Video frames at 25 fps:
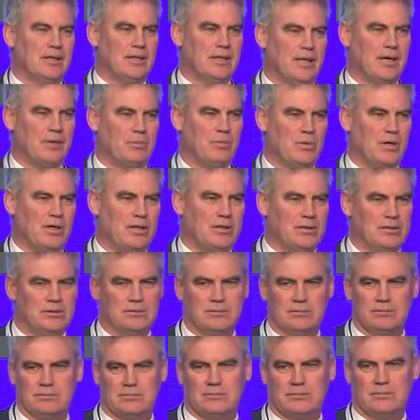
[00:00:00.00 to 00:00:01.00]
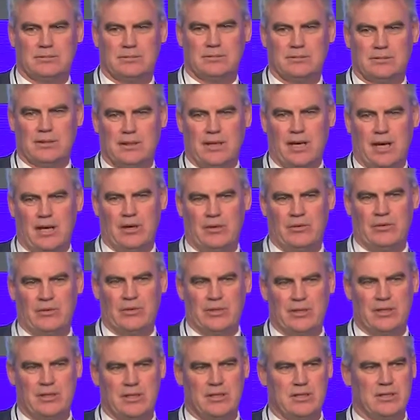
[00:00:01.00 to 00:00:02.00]
And while
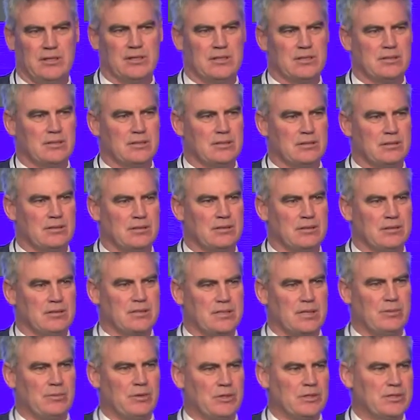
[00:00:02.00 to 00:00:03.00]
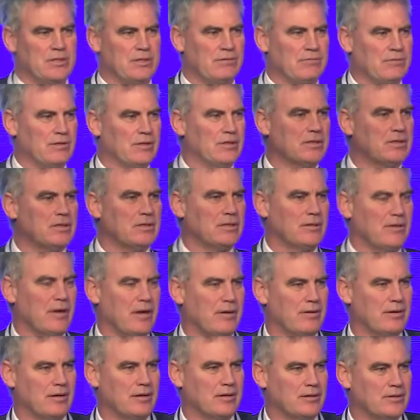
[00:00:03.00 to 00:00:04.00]
health is somewhat different, there
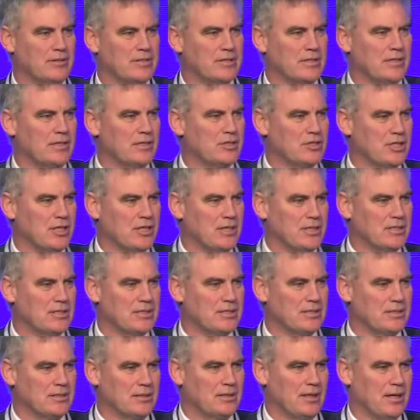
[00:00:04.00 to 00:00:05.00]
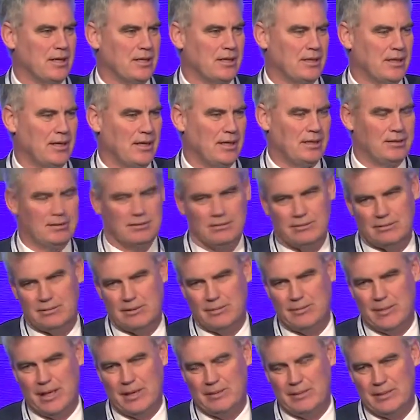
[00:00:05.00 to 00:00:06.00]
are a lot of synergies. And again,
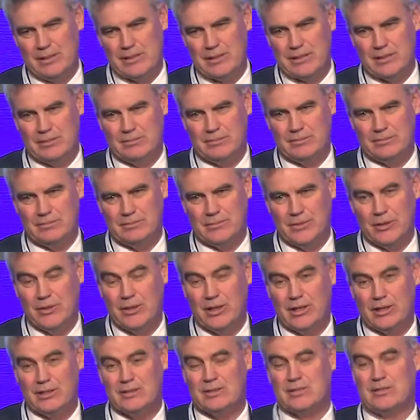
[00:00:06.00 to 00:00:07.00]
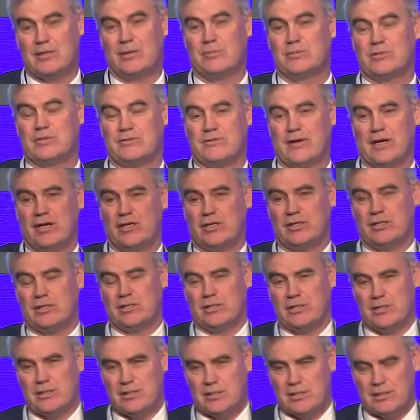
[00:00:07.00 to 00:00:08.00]
there may be some learnings and
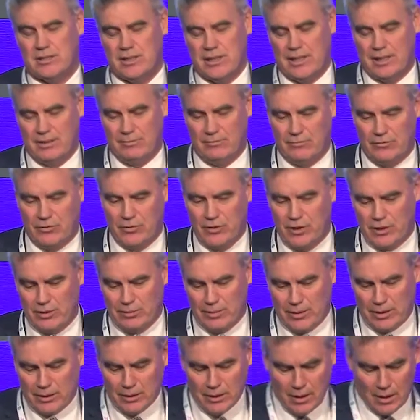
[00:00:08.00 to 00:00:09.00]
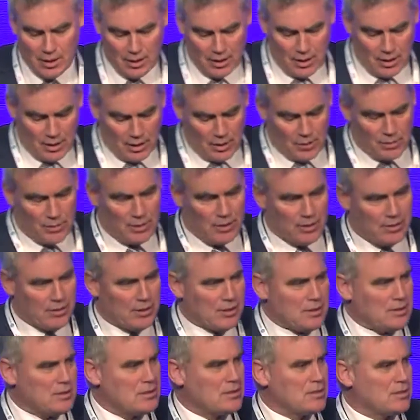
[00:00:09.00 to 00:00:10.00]
observations um, for you. But one of the
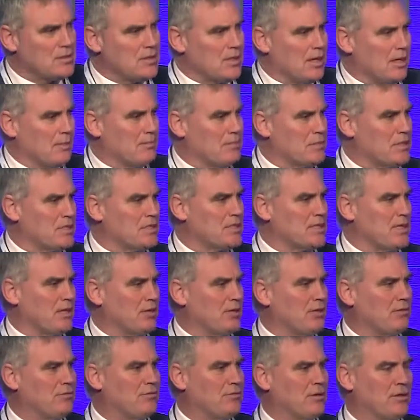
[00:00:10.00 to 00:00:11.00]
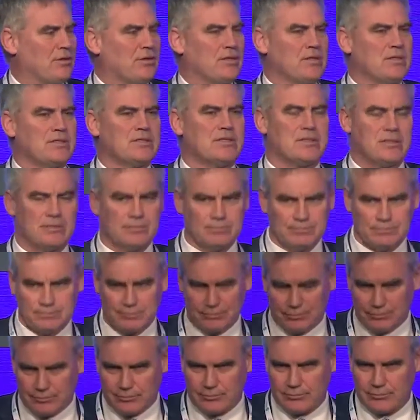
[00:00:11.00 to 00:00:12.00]
things um, to start off with is
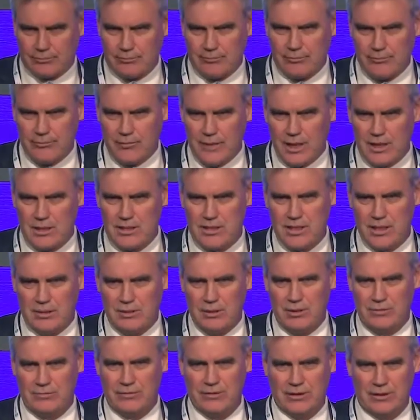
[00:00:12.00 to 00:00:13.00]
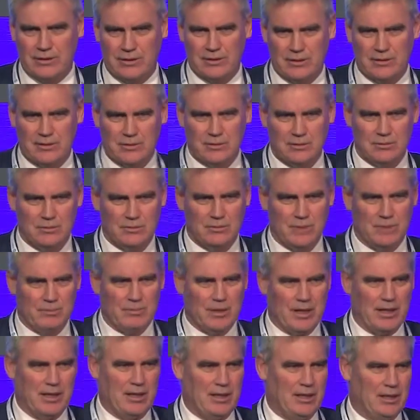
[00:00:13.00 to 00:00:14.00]
so often when
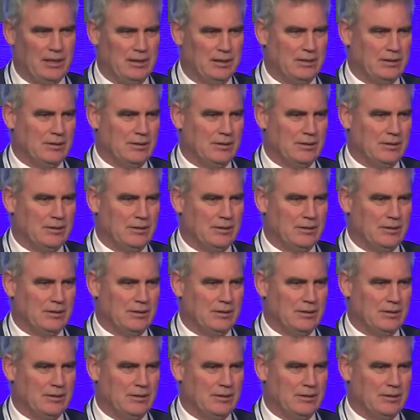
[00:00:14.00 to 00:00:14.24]
we